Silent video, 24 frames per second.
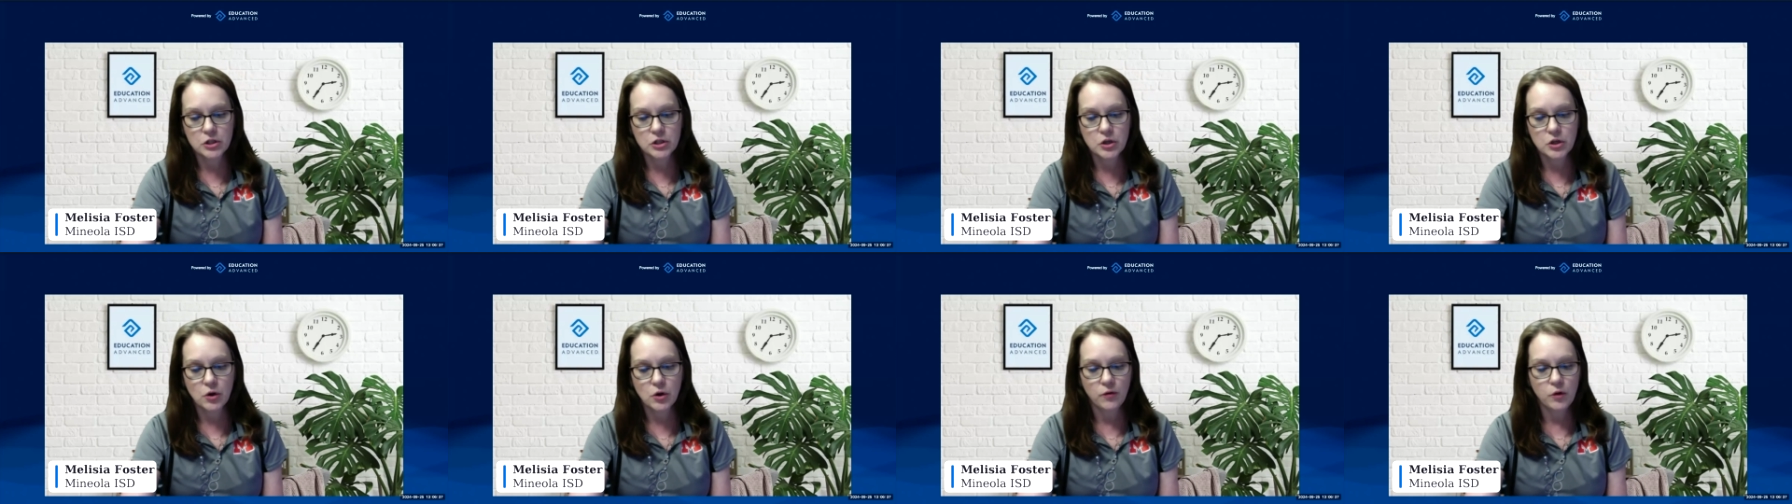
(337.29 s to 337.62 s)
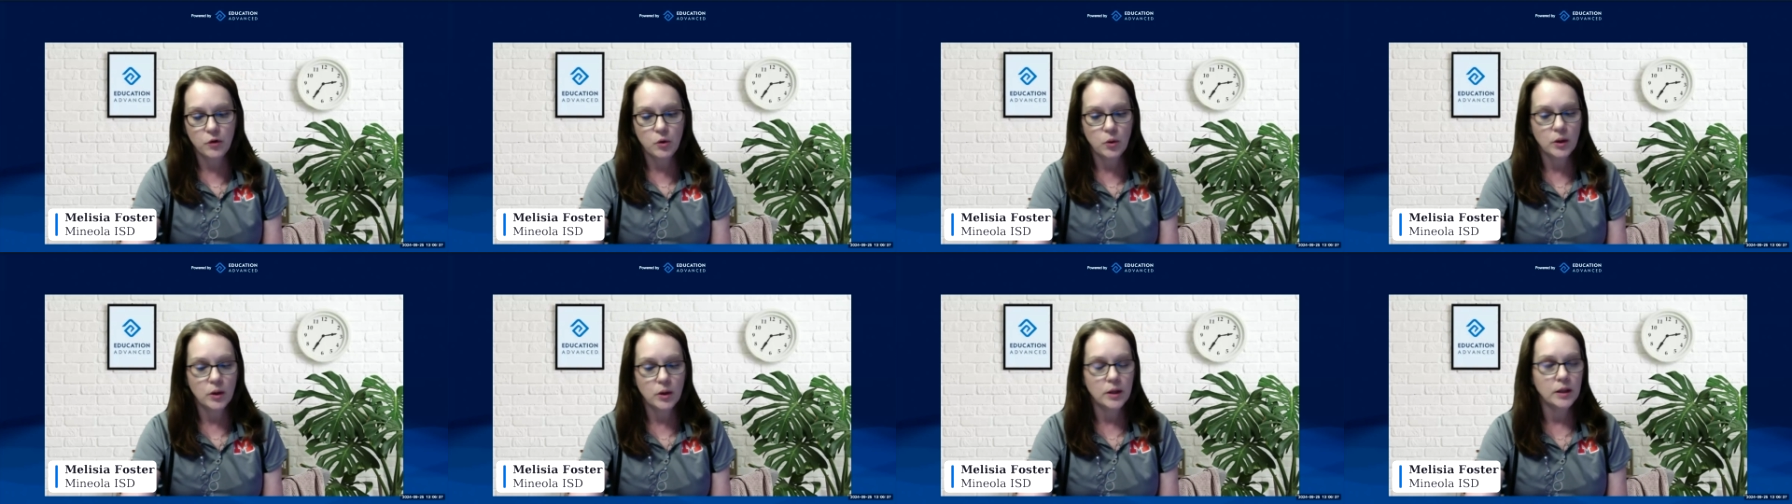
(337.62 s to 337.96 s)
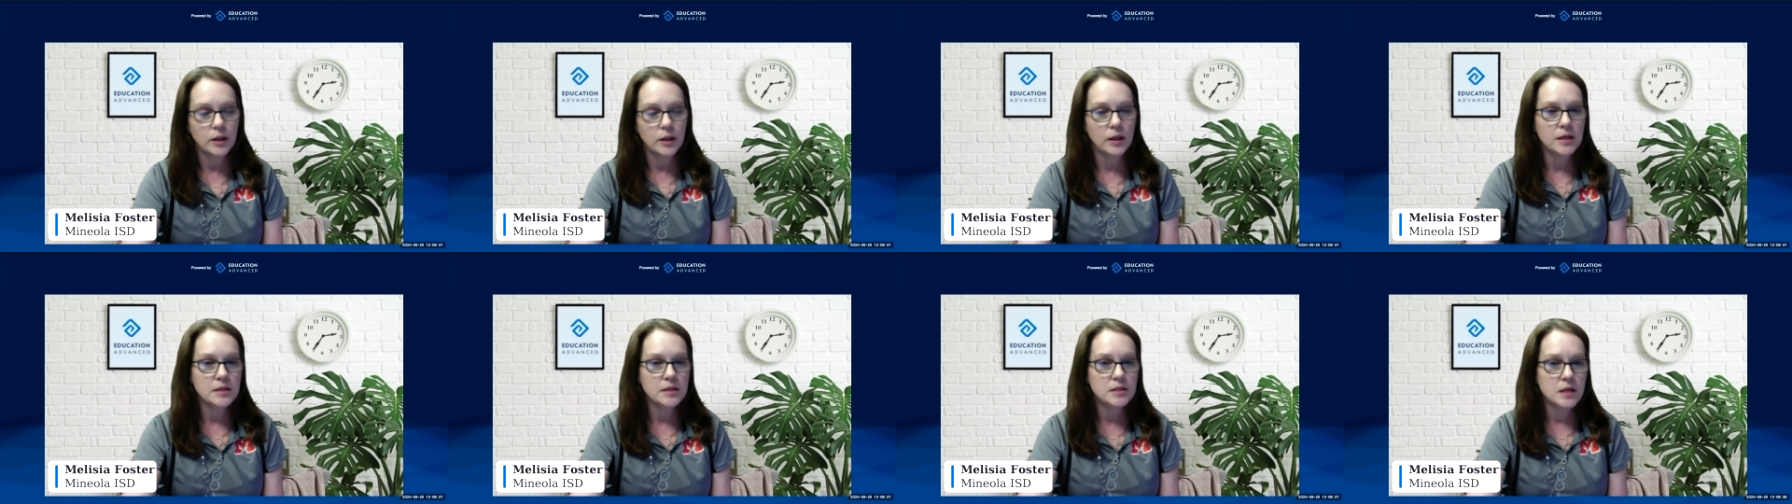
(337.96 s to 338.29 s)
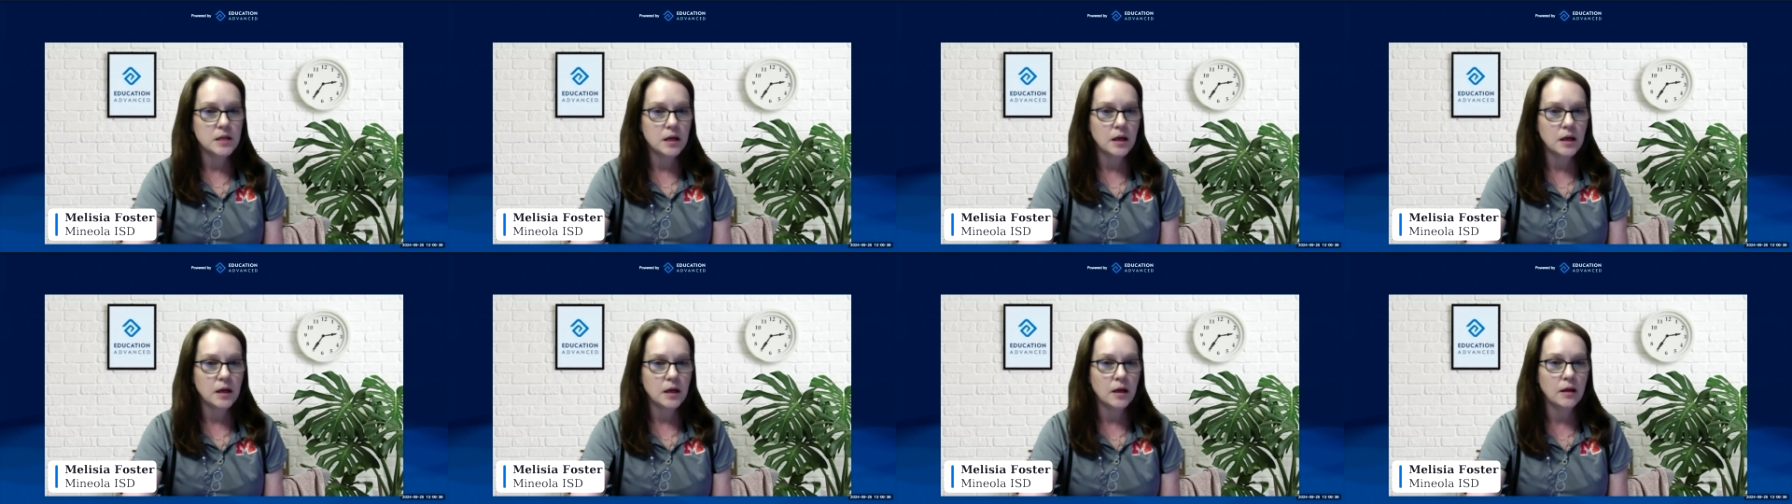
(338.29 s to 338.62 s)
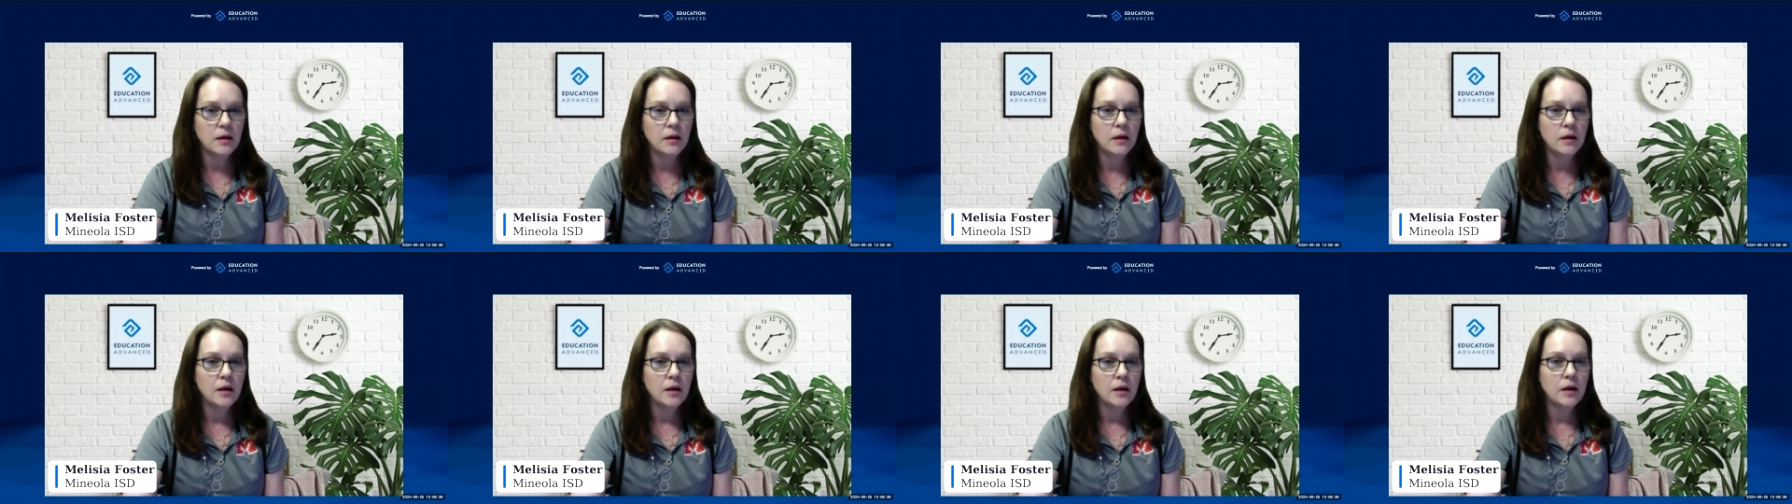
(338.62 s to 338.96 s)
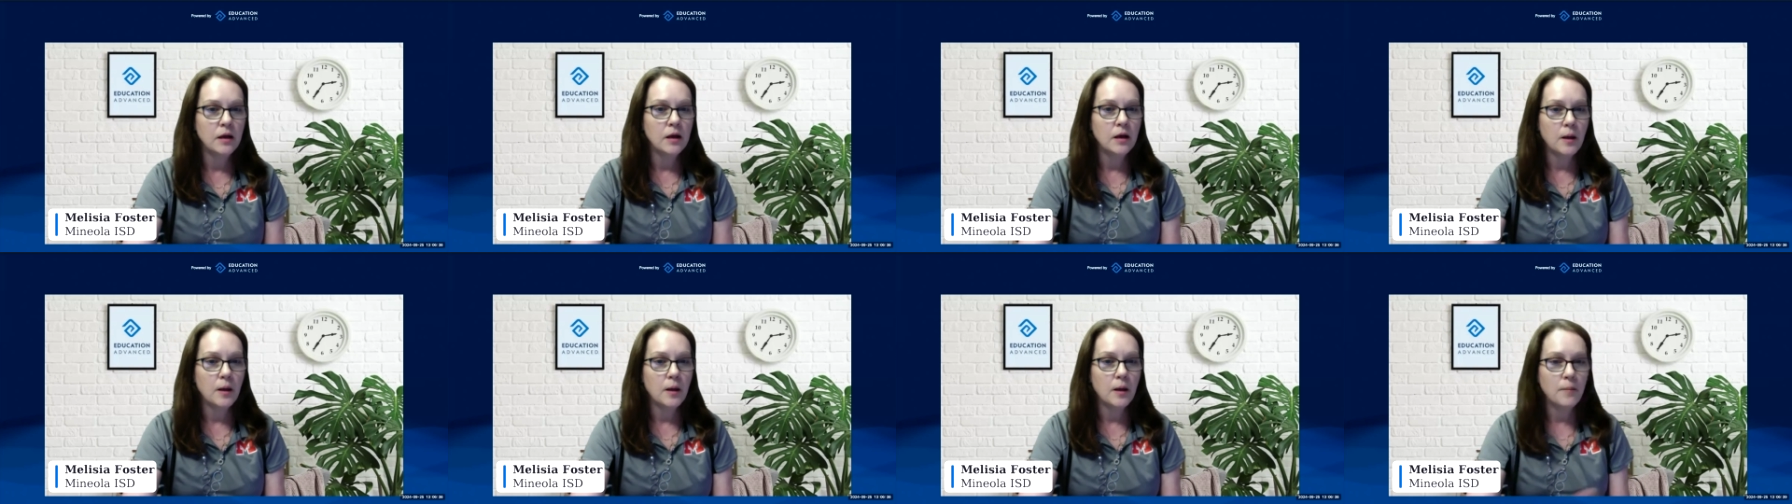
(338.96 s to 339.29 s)
So if you enlist in
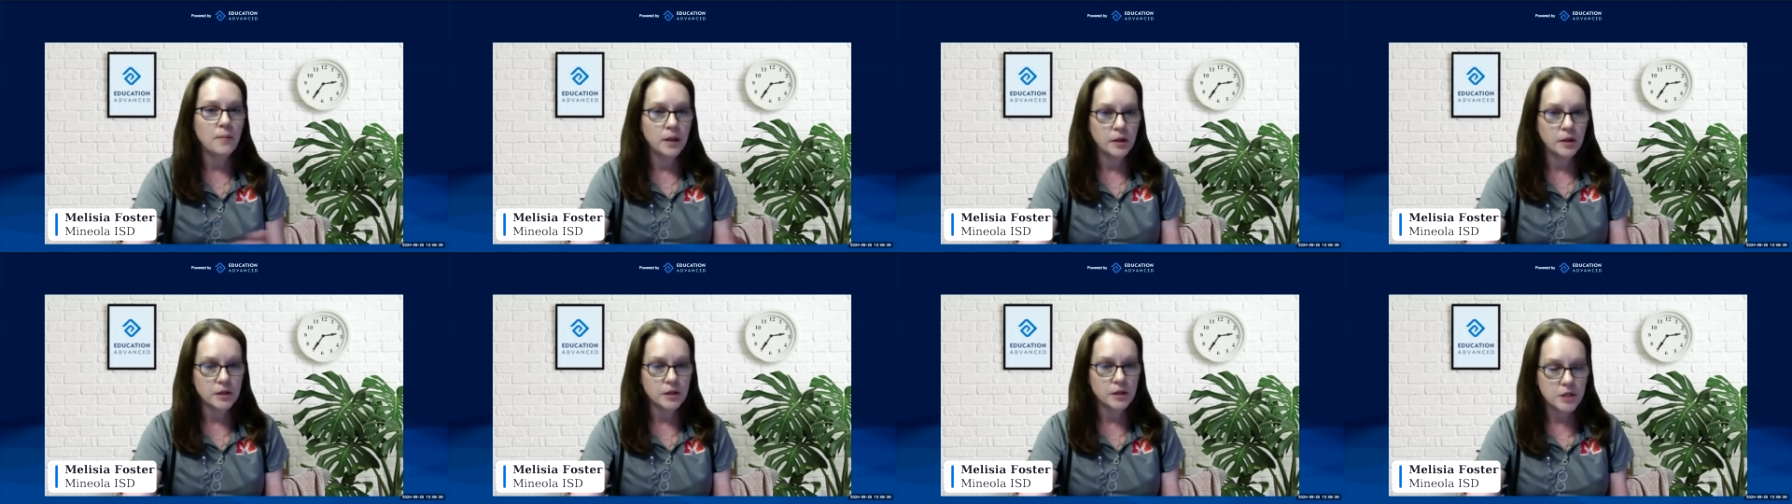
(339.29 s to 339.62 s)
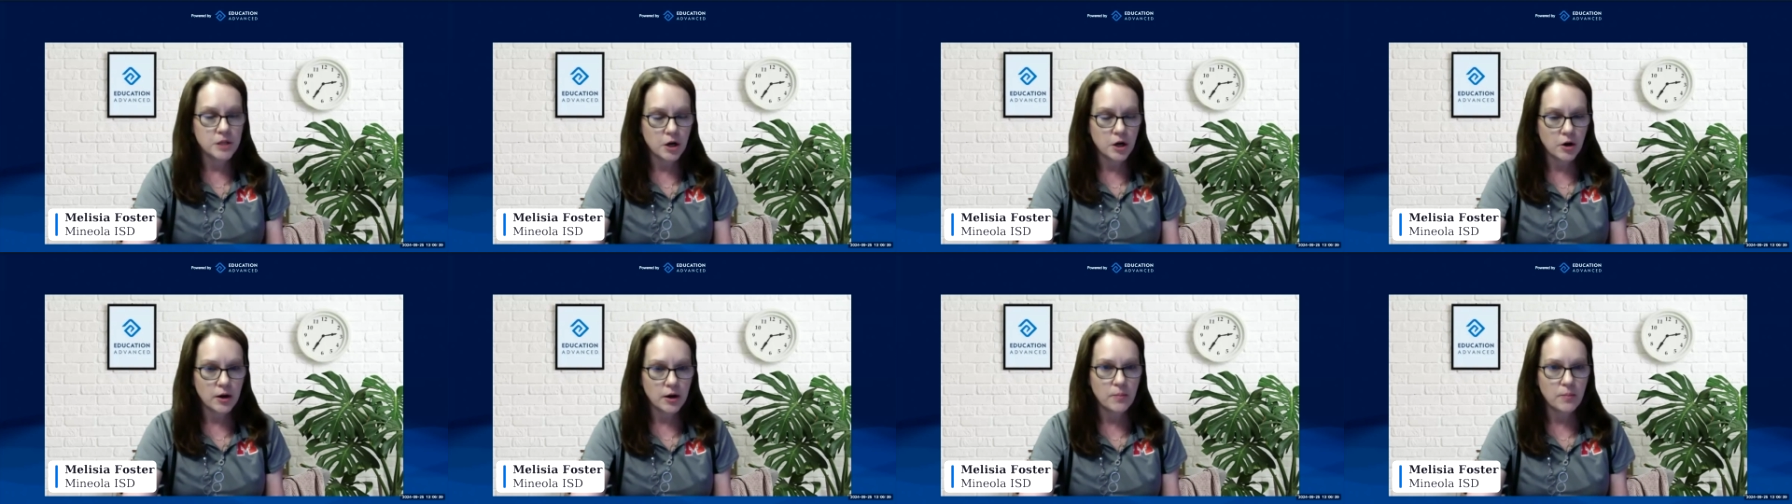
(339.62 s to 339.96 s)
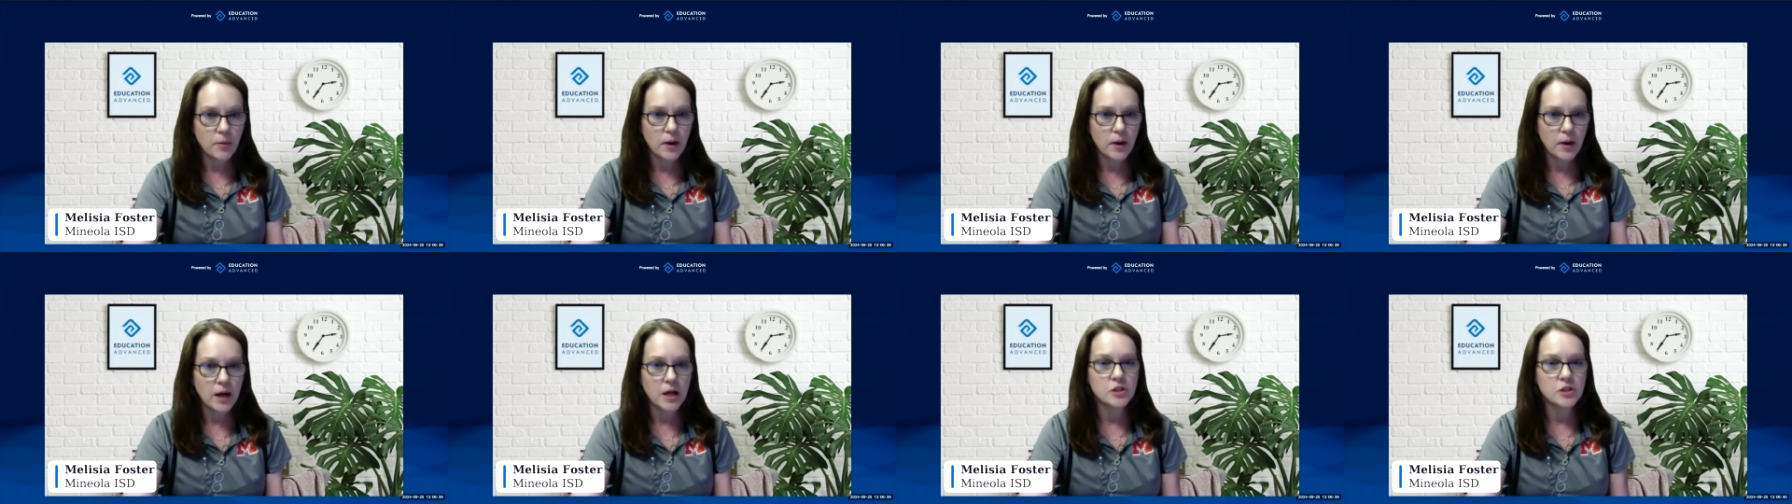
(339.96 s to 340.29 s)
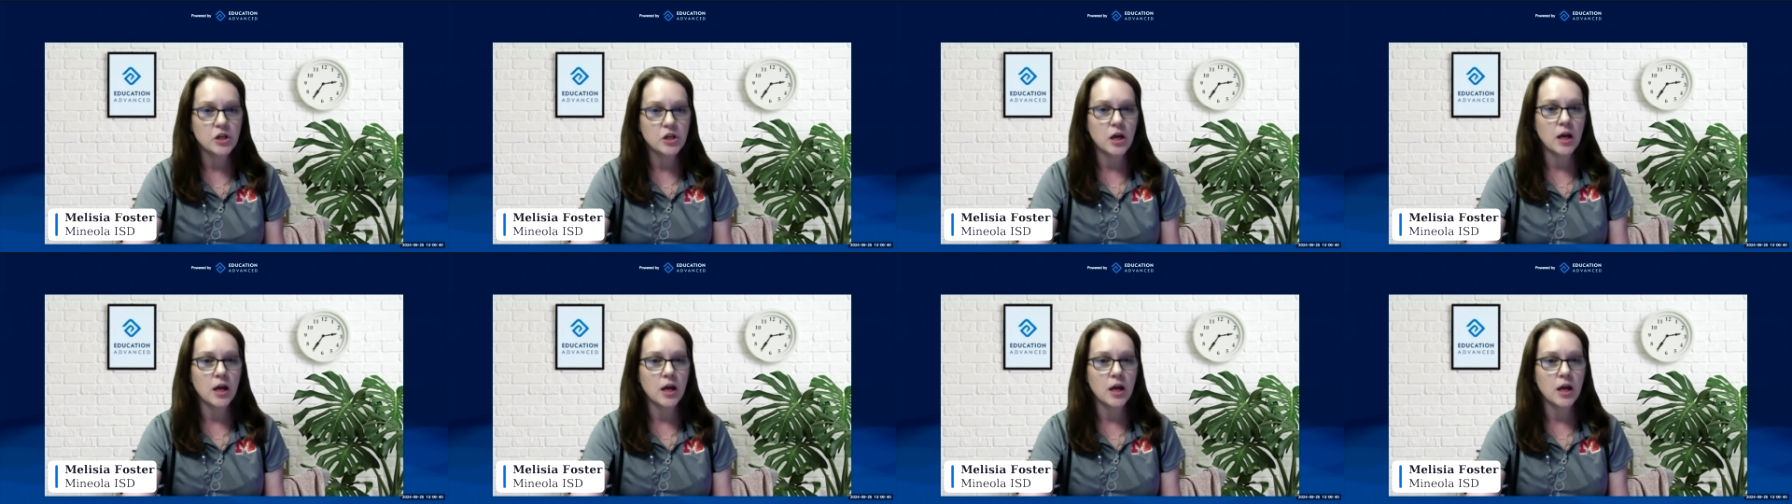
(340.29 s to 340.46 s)
a military branch